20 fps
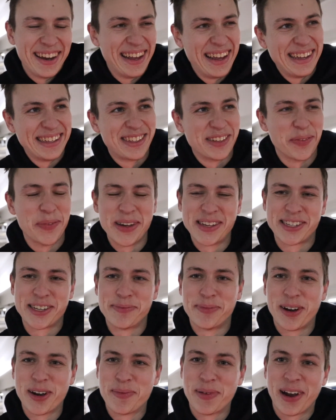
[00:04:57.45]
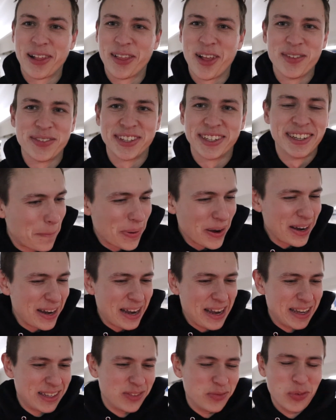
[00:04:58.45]
It's a waste of money, but I love it. But
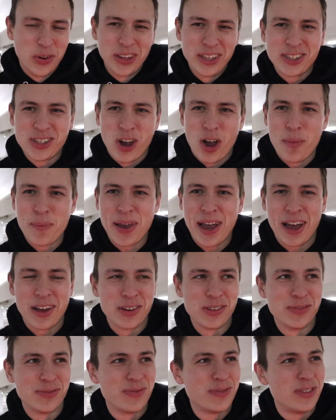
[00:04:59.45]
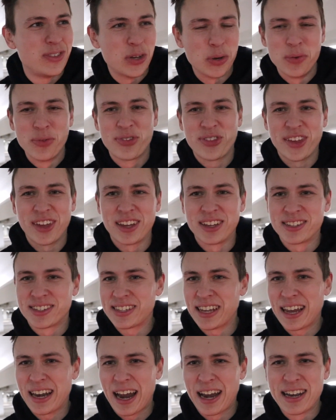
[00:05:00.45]
it really taught me how to do things
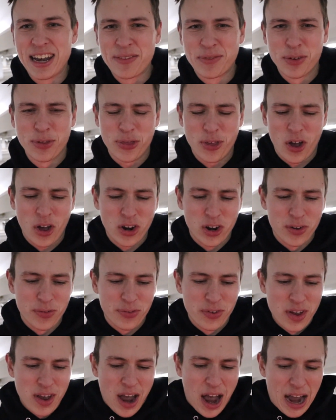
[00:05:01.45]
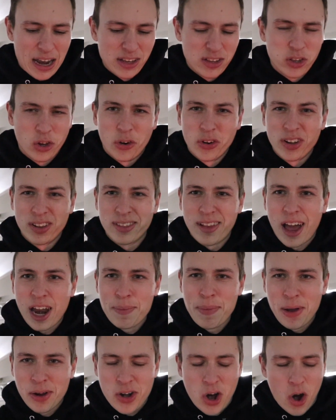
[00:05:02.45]
that I never thought of. I learned a lot
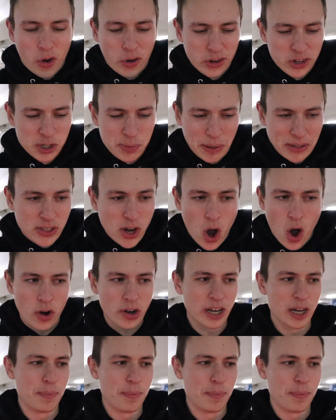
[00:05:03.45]
about cars by talking